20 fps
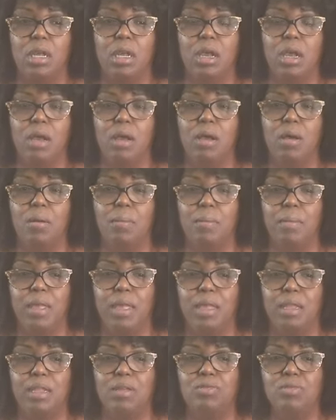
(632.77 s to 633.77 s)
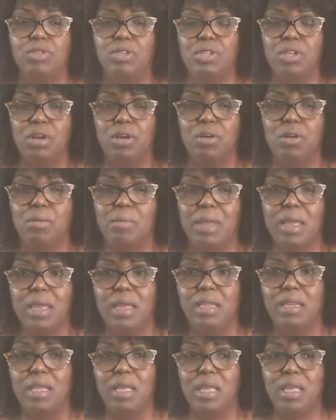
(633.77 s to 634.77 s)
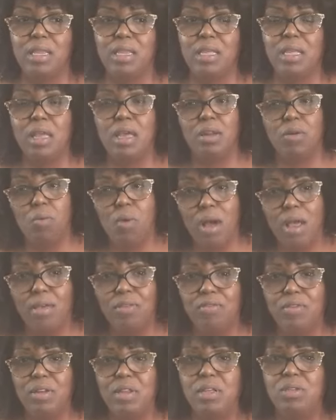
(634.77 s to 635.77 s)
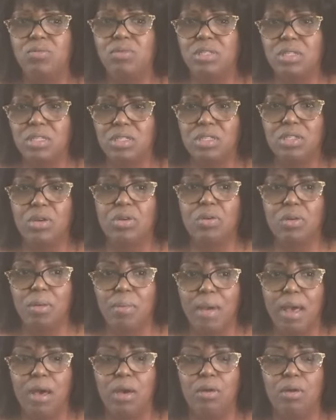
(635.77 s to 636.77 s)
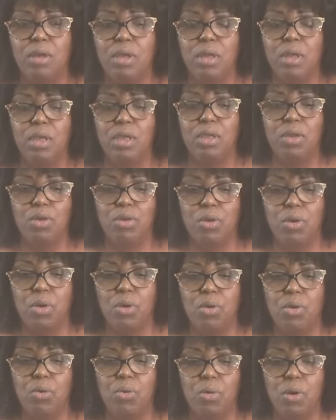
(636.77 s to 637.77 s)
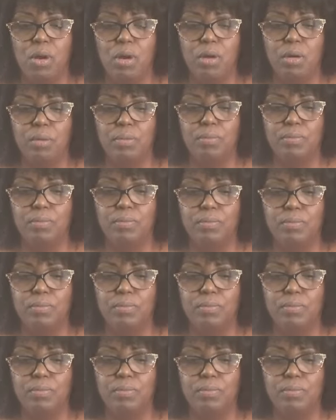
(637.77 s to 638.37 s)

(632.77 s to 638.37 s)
Um, and he was a younger man, and he had a wife, and he was concerned about, you know, um,